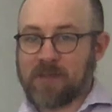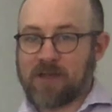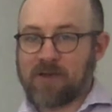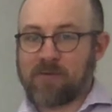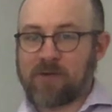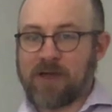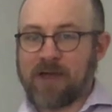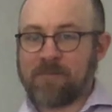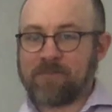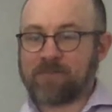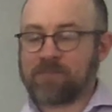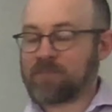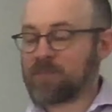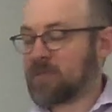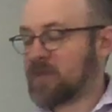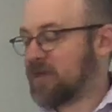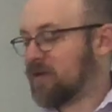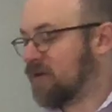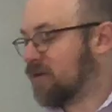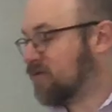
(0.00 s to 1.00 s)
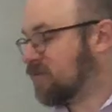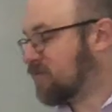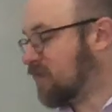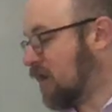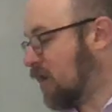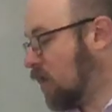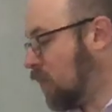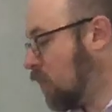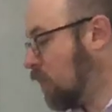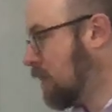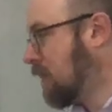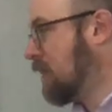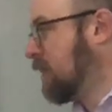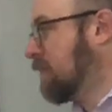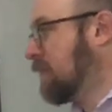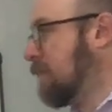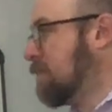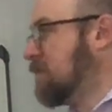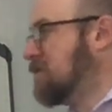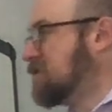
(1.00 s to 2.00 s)
Okay, so
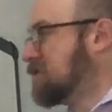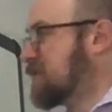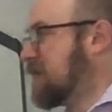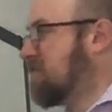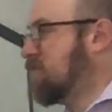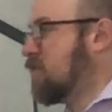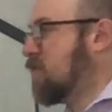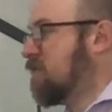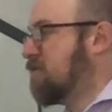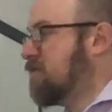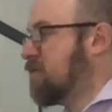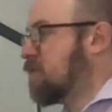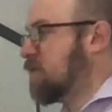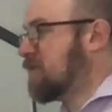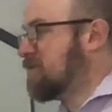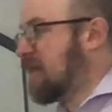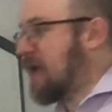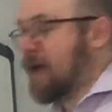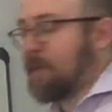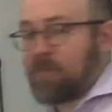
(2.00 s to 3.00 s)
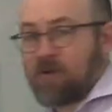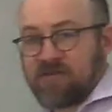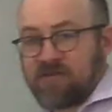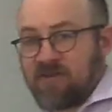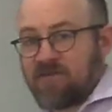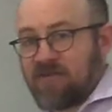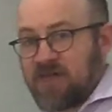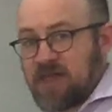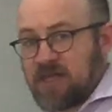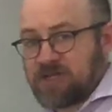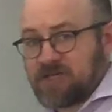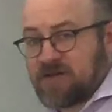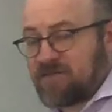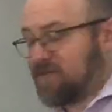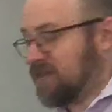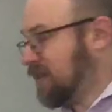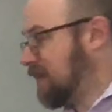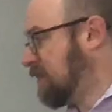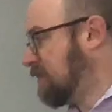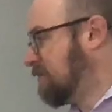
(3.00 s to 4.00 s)
let me just give you a few examples of each of
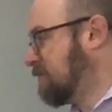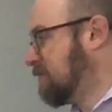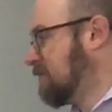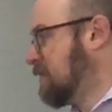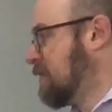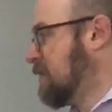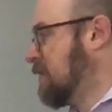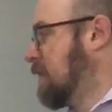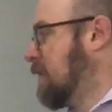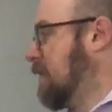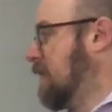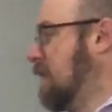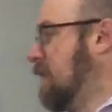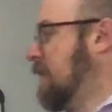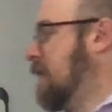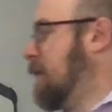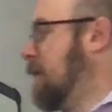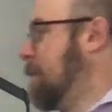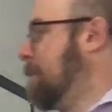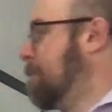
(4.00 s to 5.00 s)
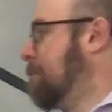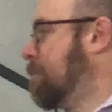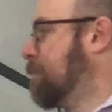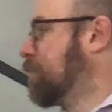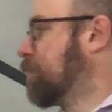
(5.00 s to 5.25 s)
these. So